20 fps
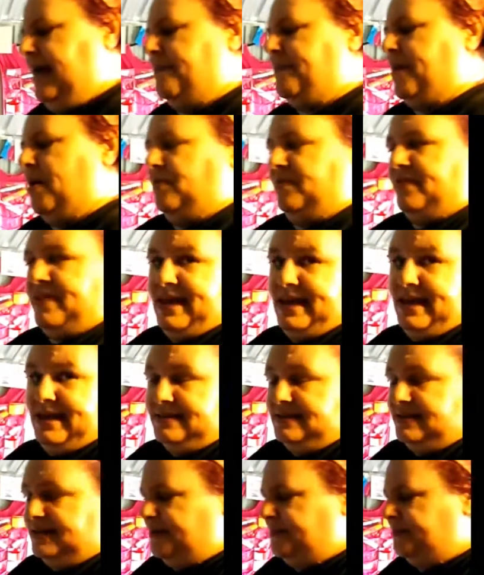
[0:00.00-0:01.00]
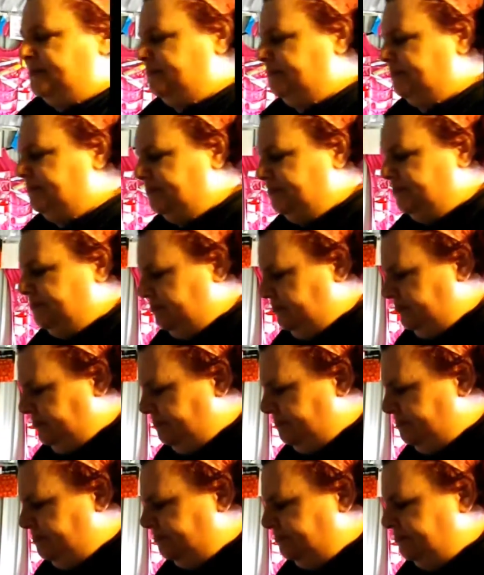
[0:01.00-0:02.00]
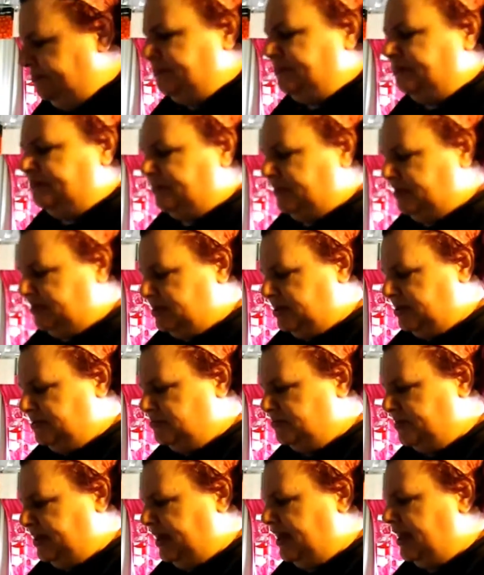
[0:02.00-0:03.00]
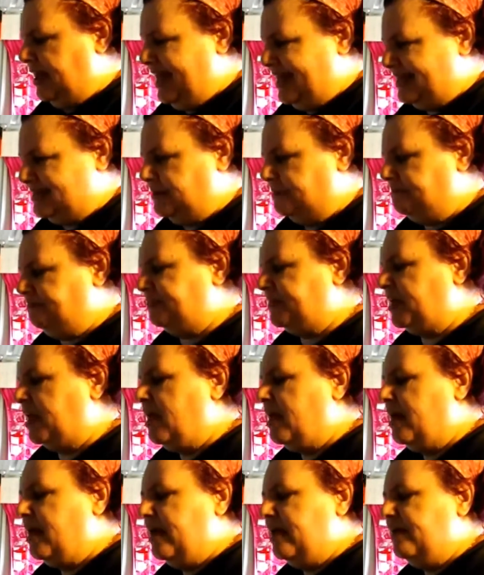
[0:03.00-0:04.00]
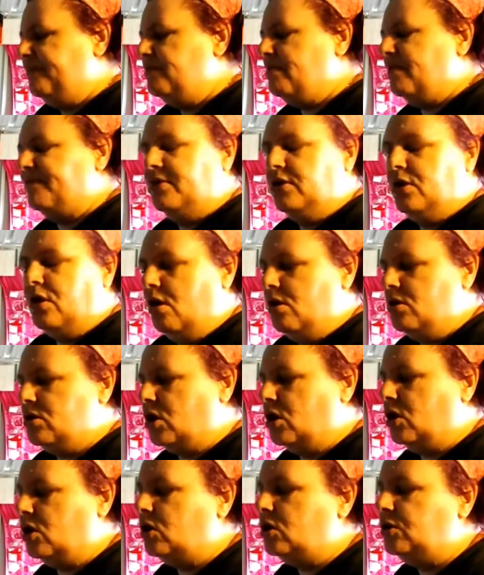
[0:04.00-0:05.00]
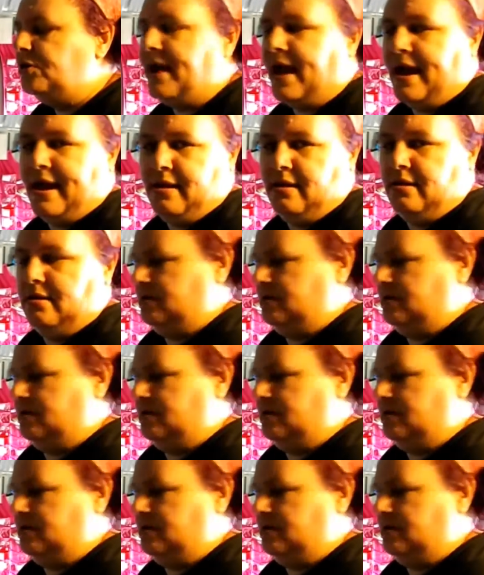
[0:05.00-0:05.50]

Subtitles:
about these excuse me, is if you haven't got a corner